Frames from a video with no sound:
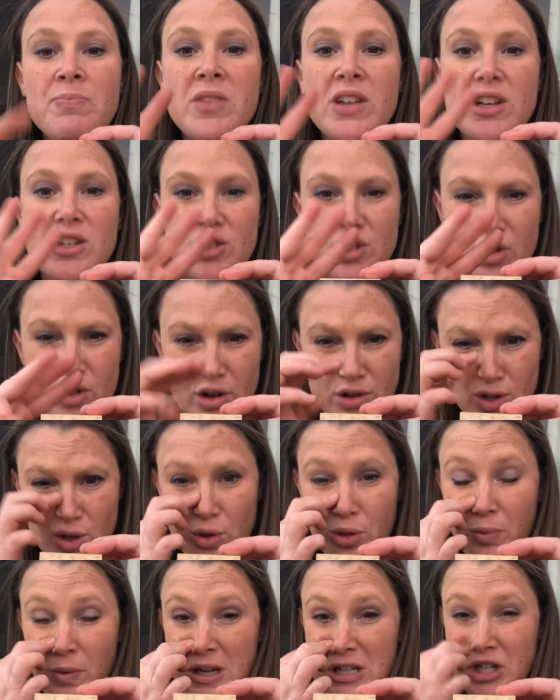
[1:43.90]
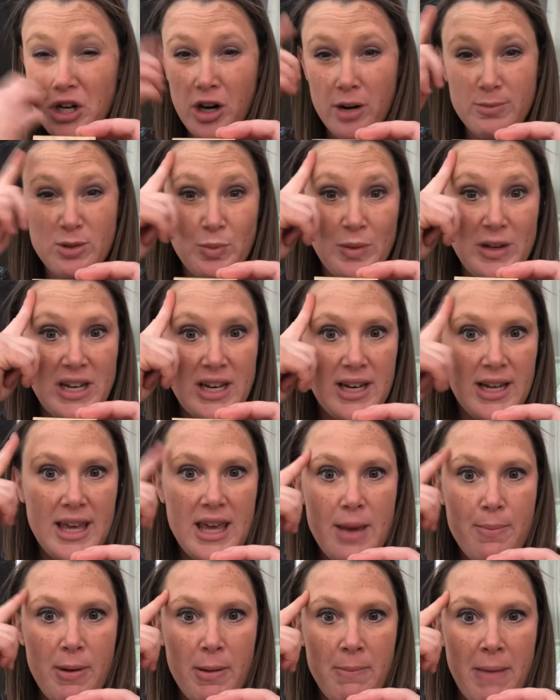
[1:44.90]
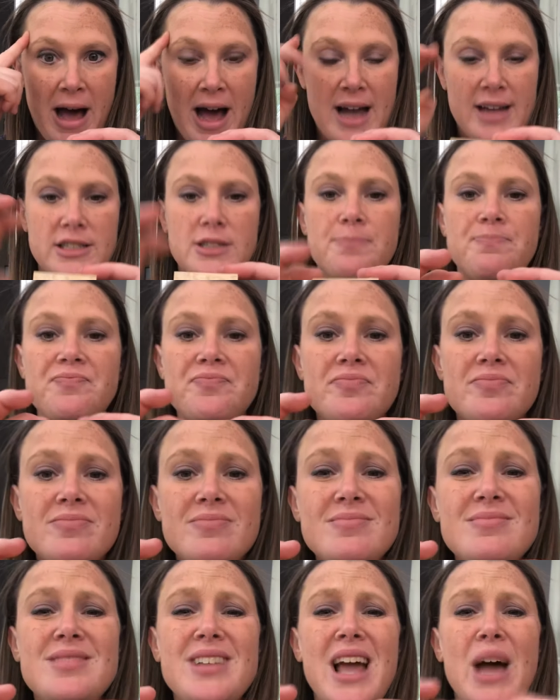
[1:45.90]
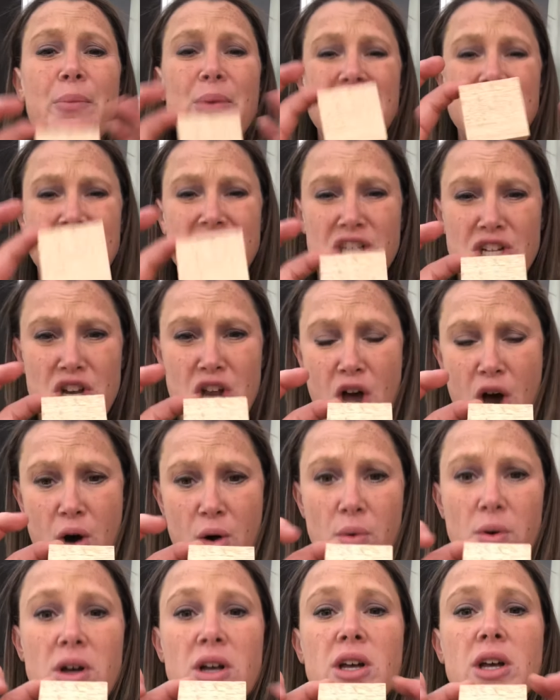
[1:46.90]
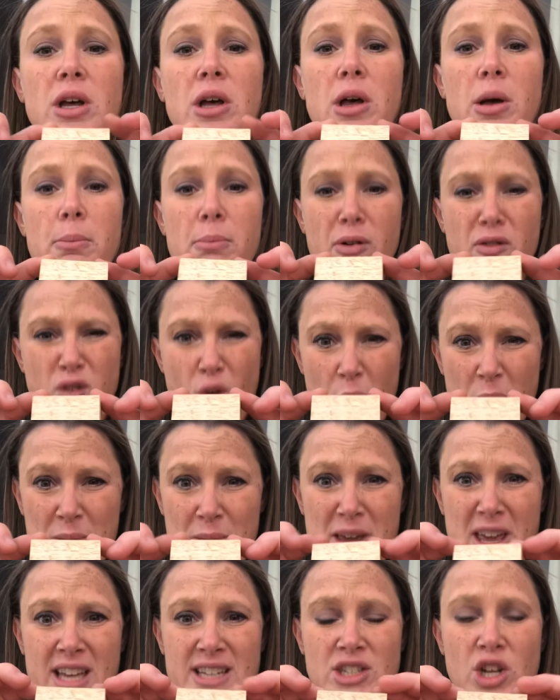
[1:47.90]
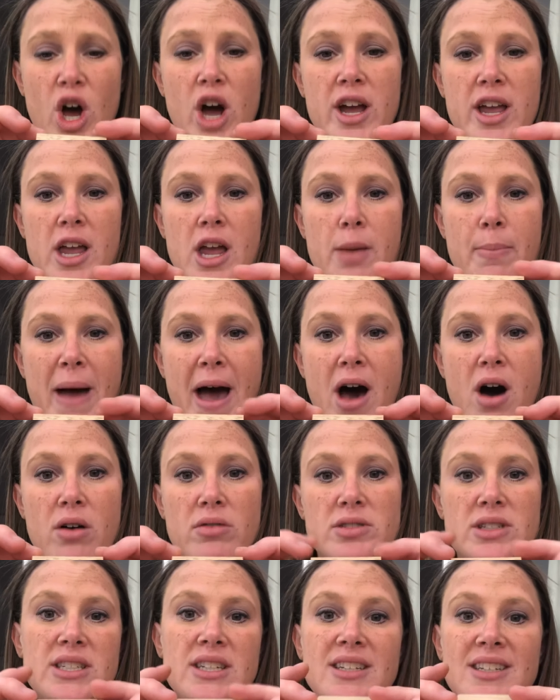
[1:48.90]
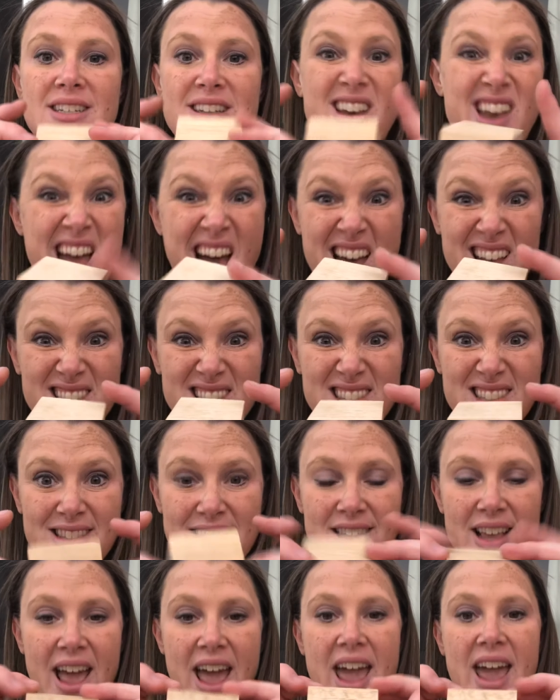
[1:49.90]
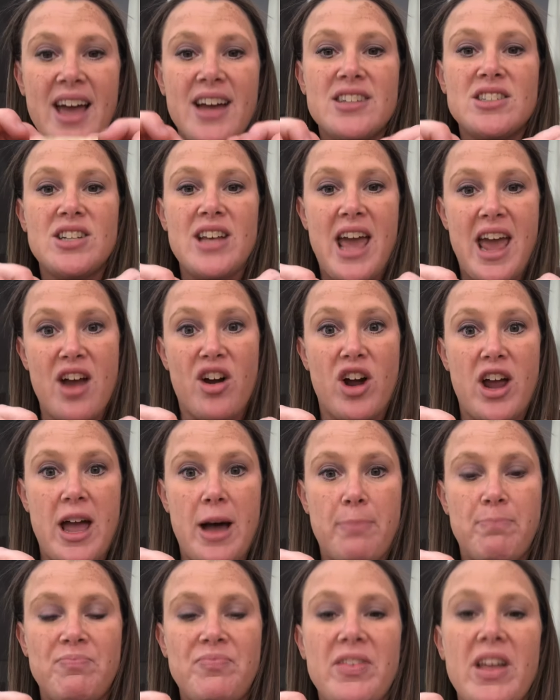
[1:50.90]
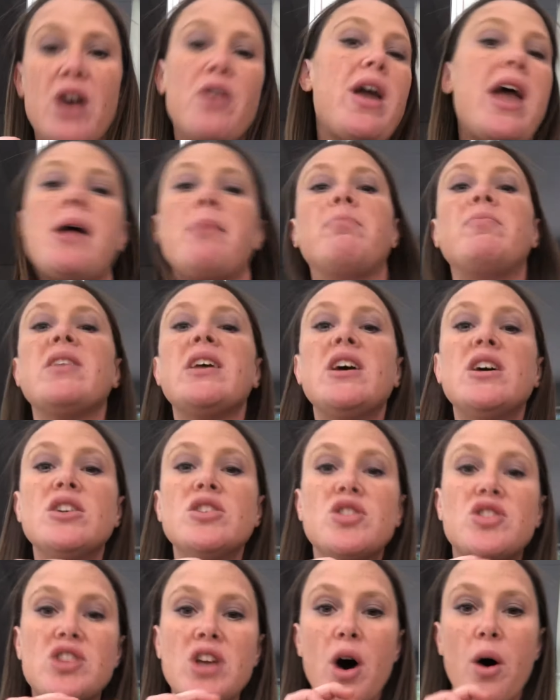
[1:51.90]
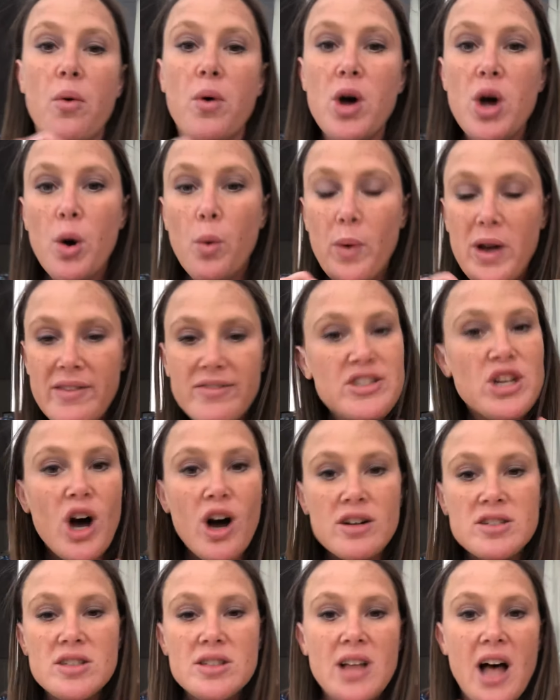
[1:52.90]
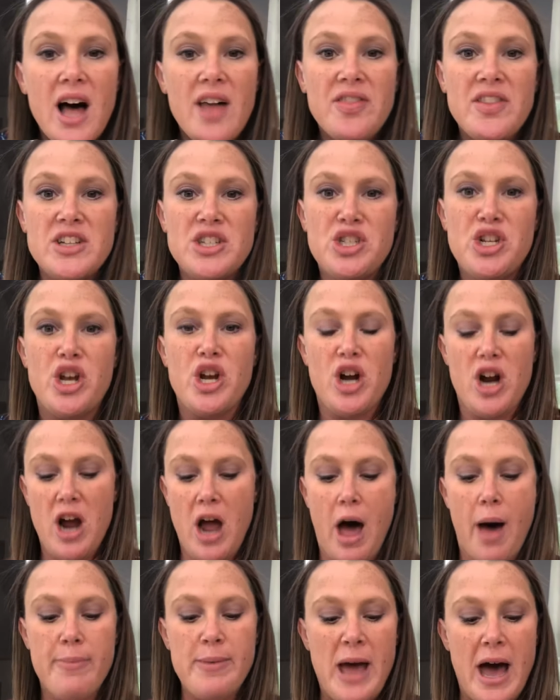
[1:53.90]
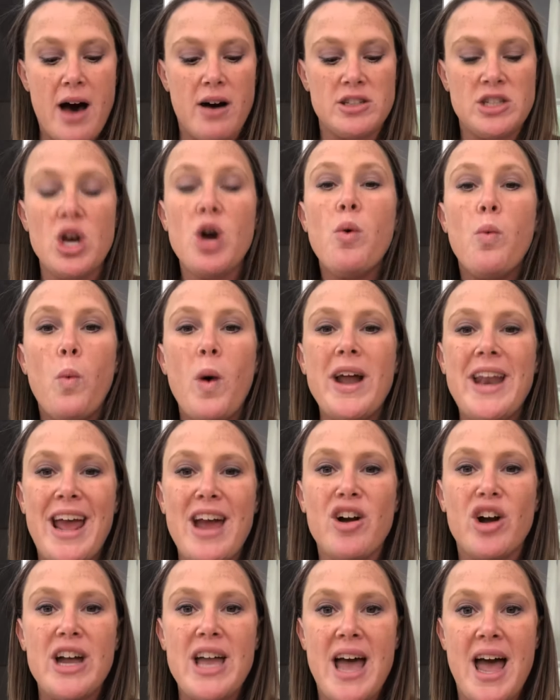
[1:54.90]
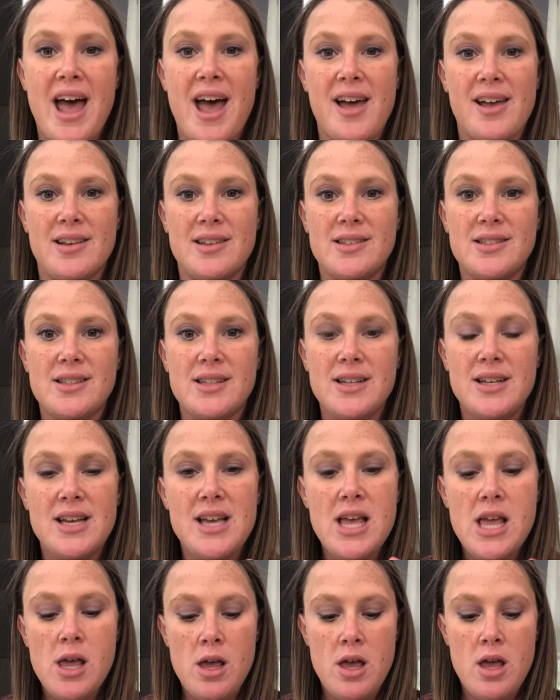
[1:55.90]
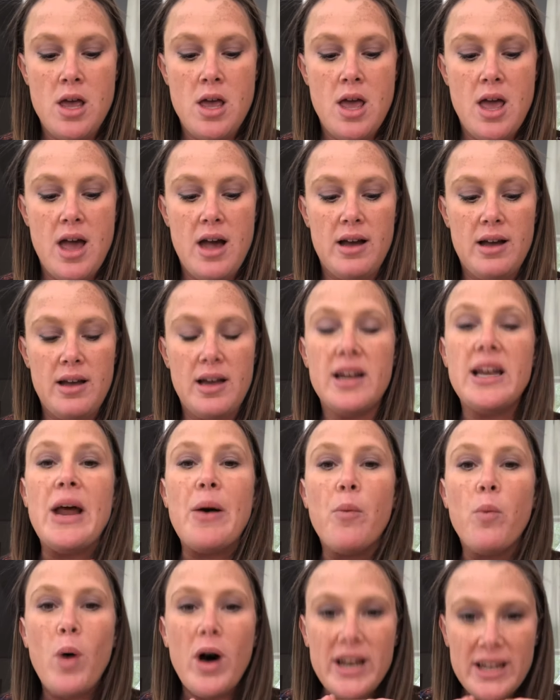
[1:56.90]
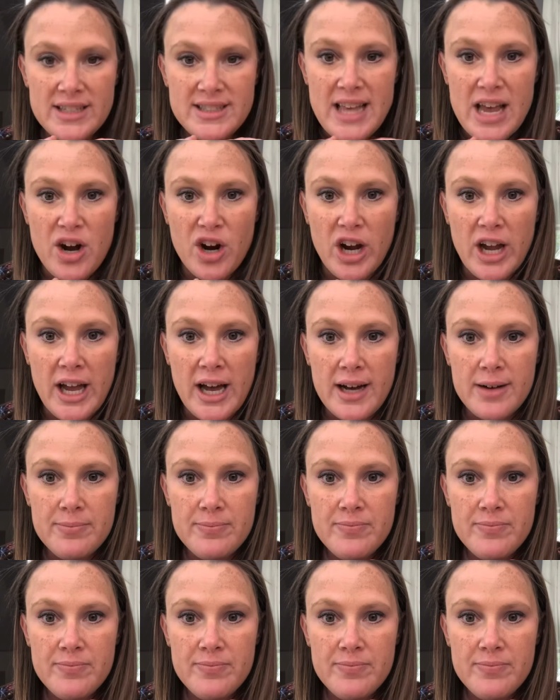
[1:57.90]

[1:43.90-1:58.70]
So those are 3 terms we need to keep in mind and we need to know before we begin talking about nets and area. Okay, so we've talked a lot this year about what area is. And what is area?